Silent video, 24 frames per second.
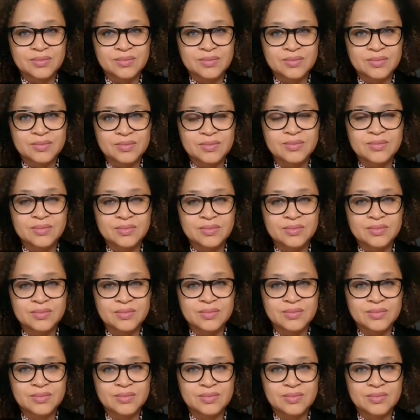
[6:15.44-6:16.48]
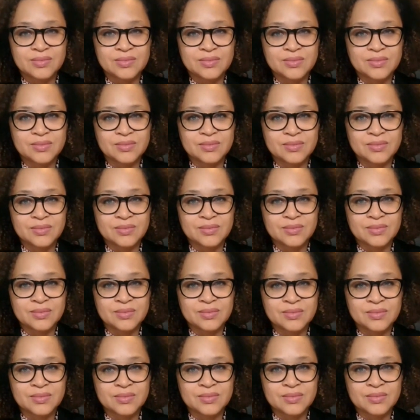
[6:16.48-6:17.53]

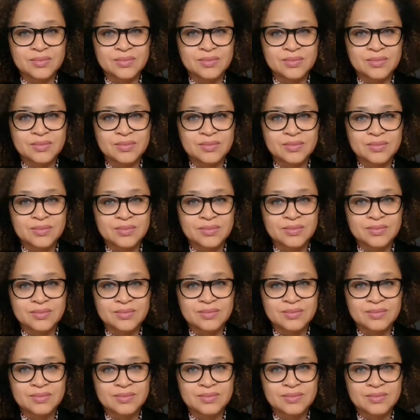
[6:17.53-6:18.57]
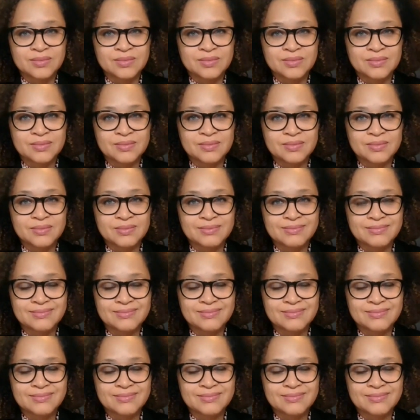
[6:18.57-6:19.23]
(not speaking)